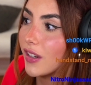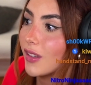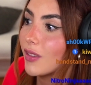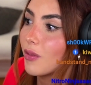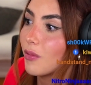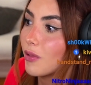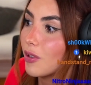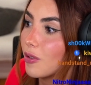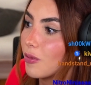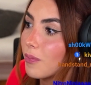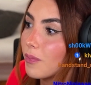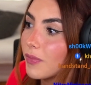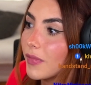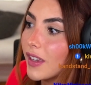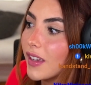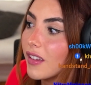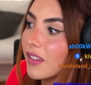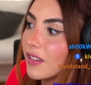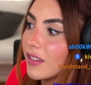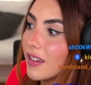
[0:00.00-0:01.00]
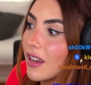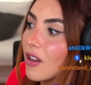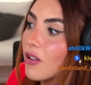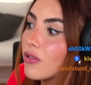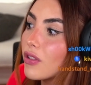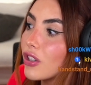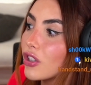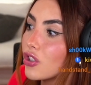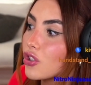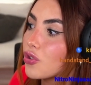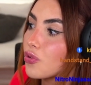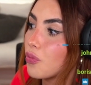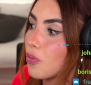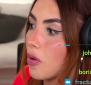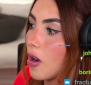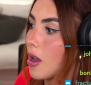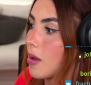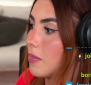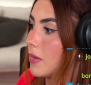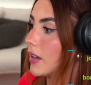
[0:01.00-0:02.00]
in the room. Now there's
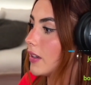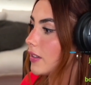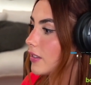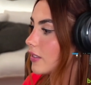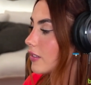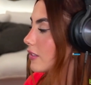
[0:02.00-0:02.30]
drama.